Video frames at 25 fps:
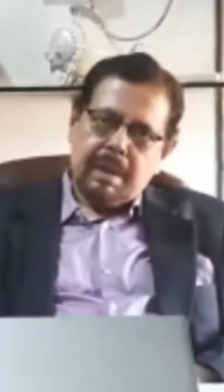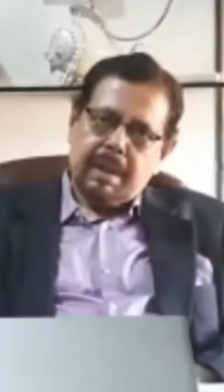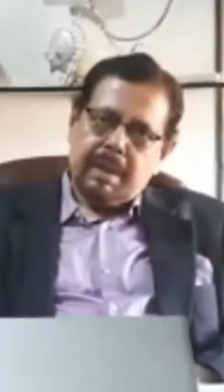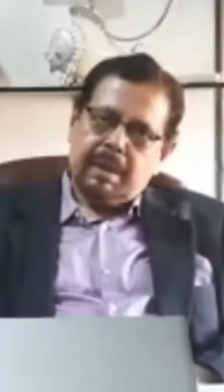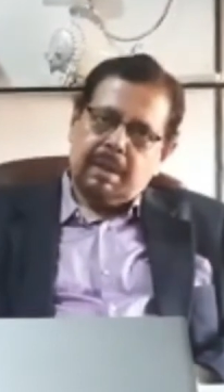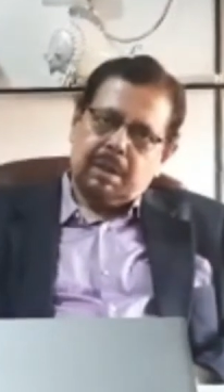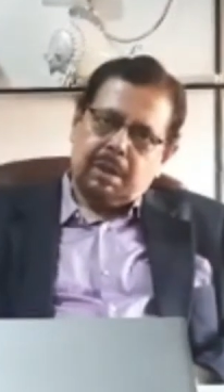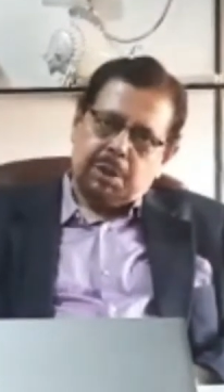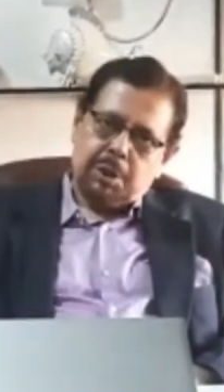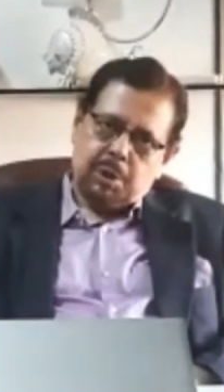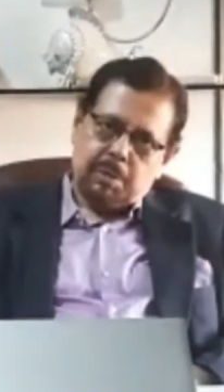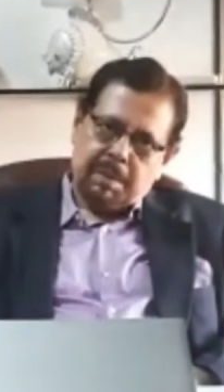
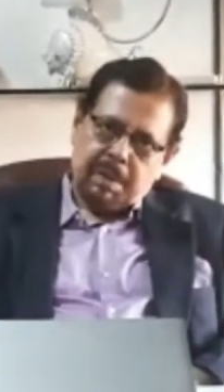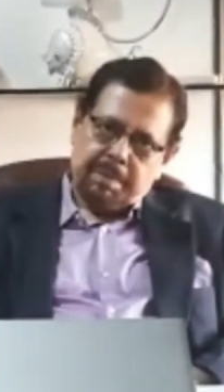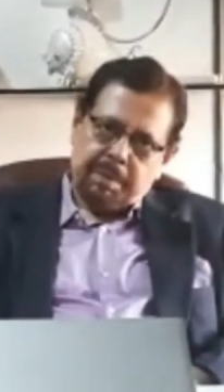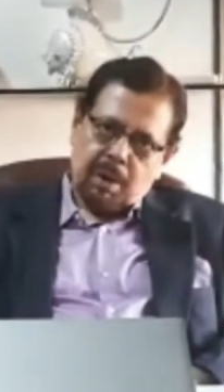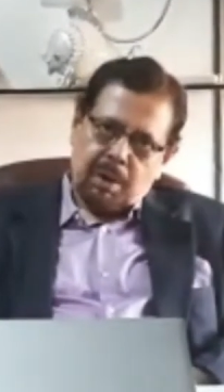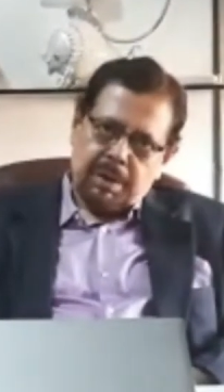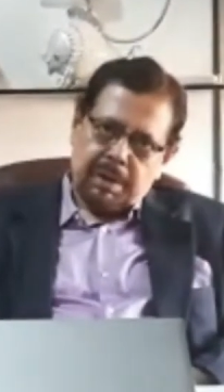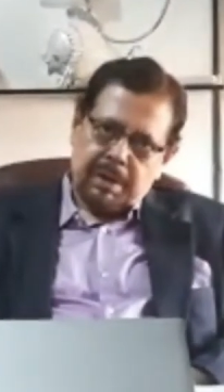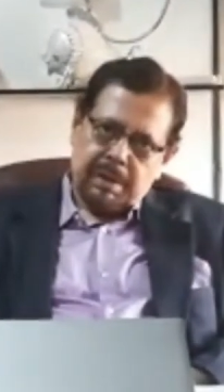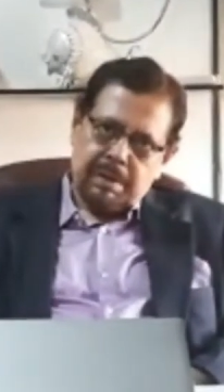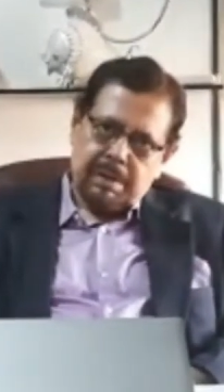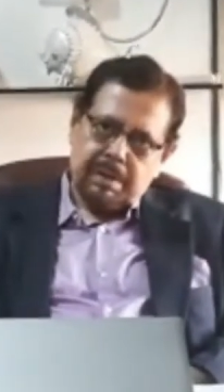in consumer
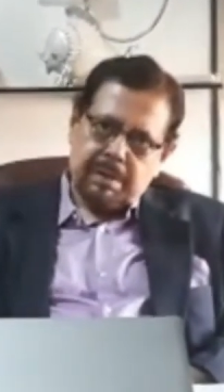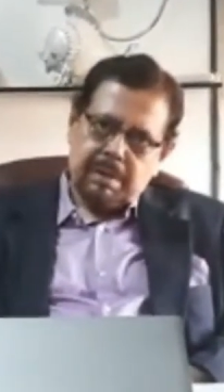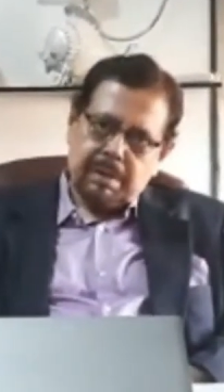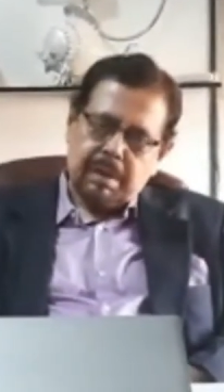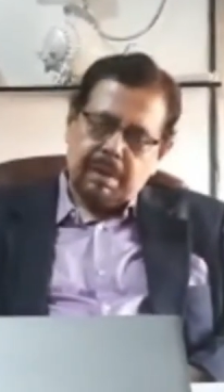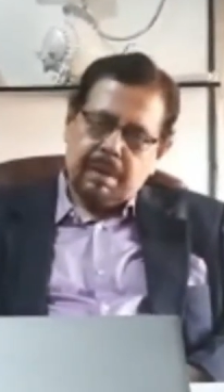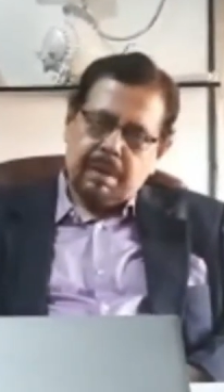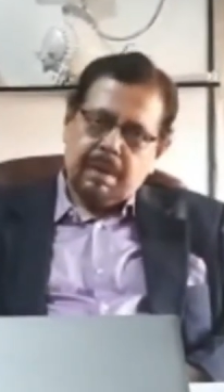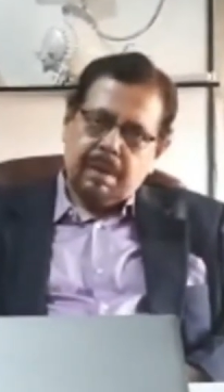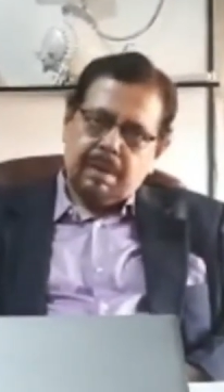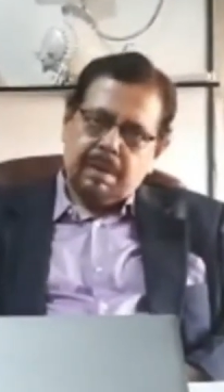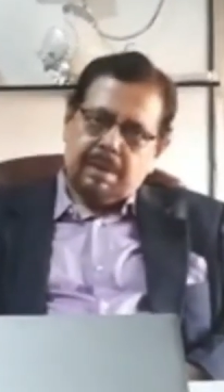products,
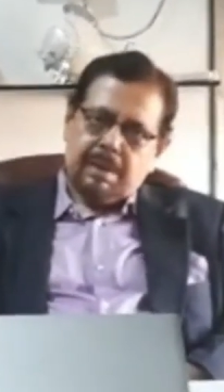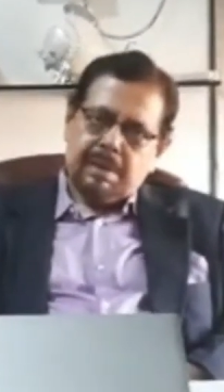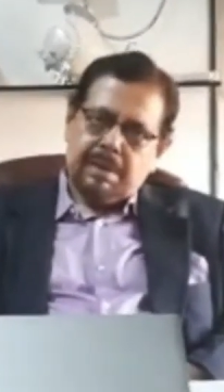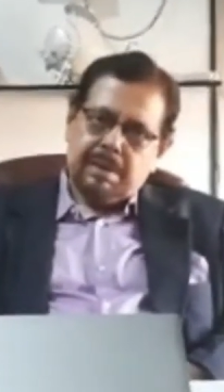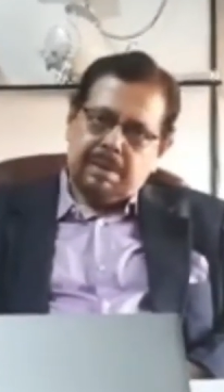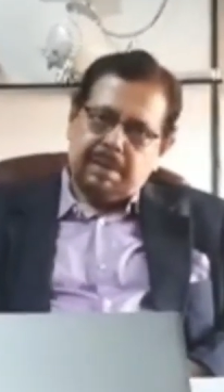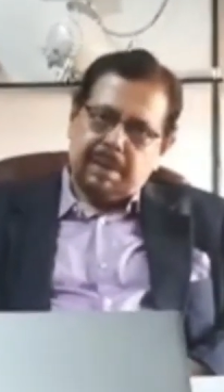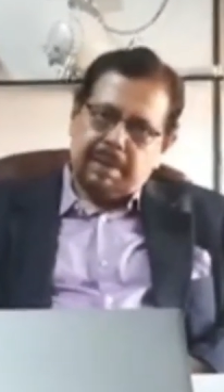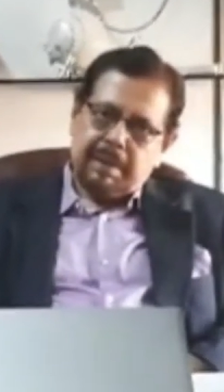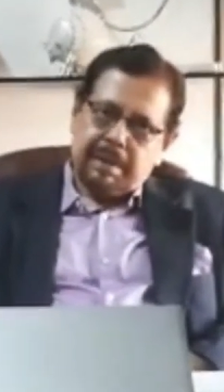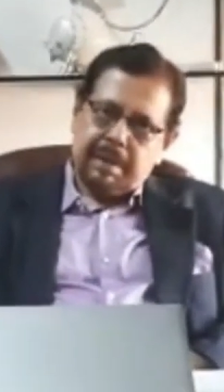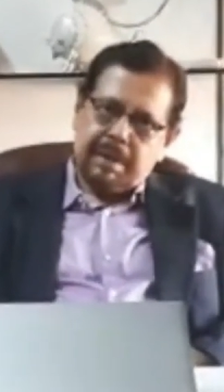
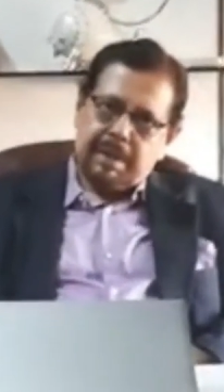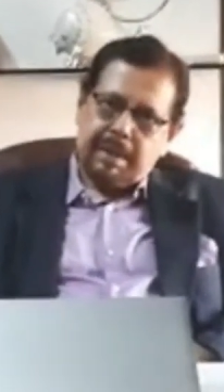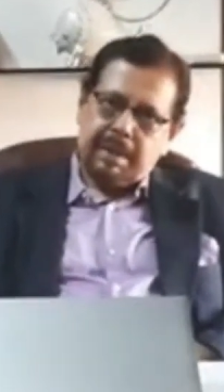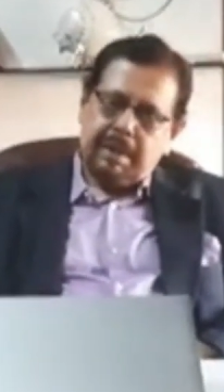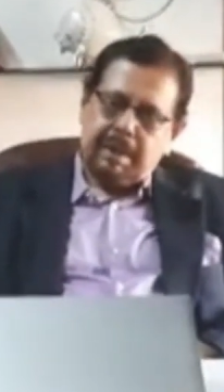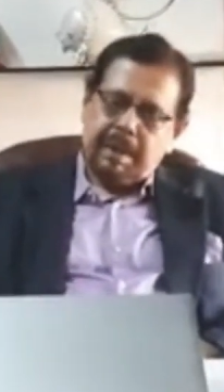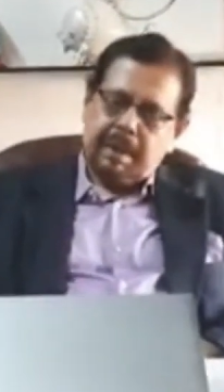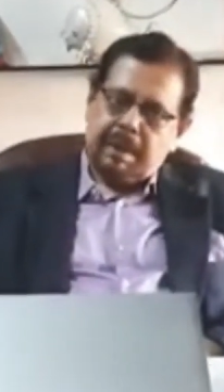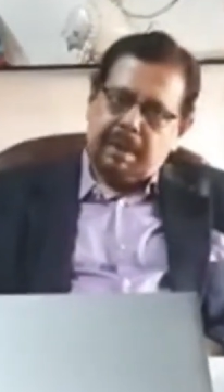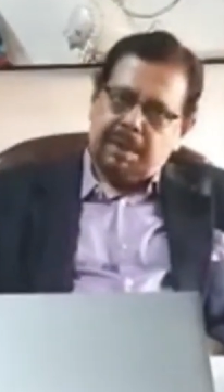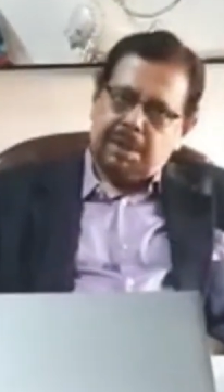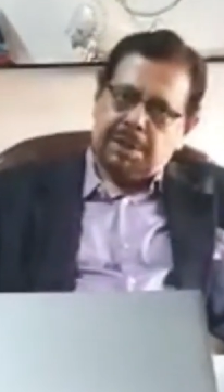
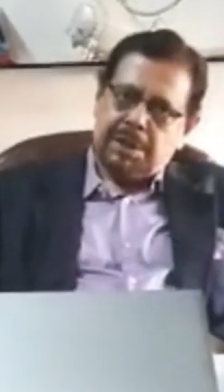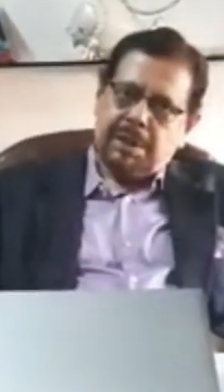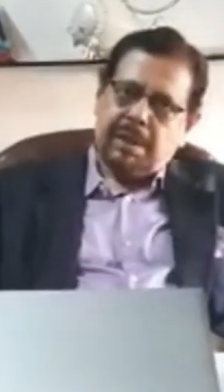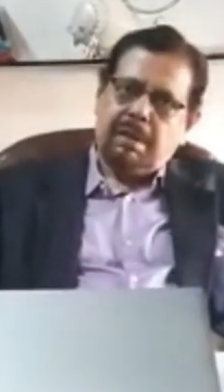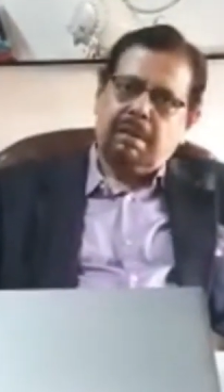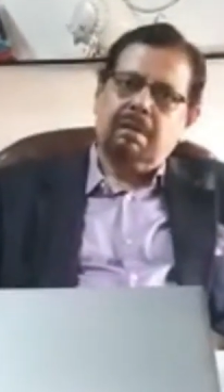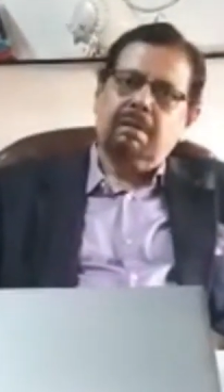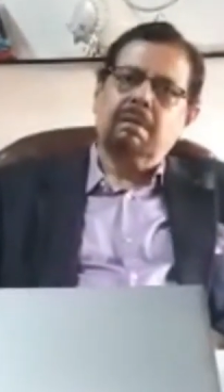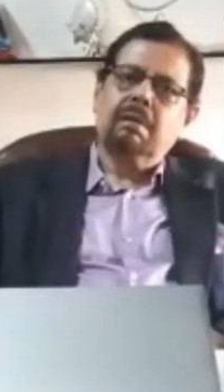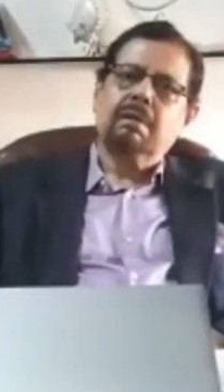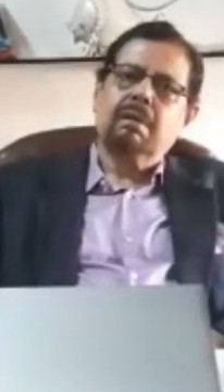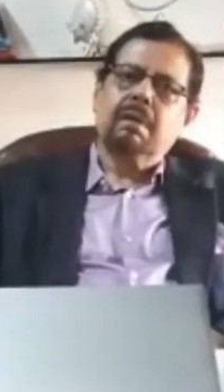synthetic
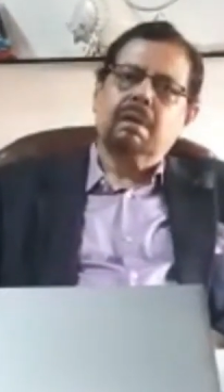industrial